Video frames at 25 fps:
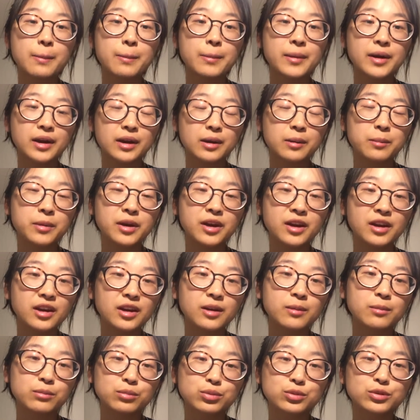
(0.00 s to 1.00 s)
make
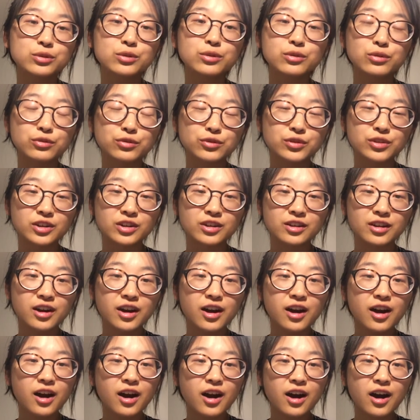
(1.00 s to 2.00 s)
me improved.
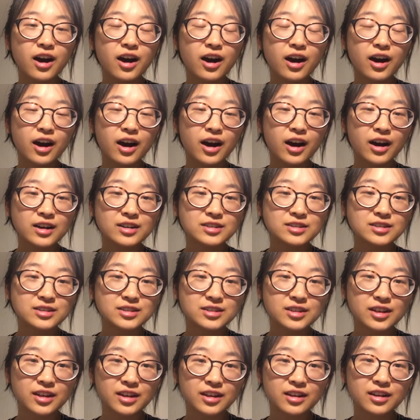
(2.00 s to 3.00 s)
I
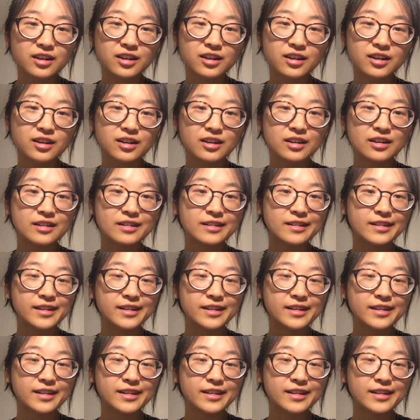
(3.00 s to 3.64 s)
think uh,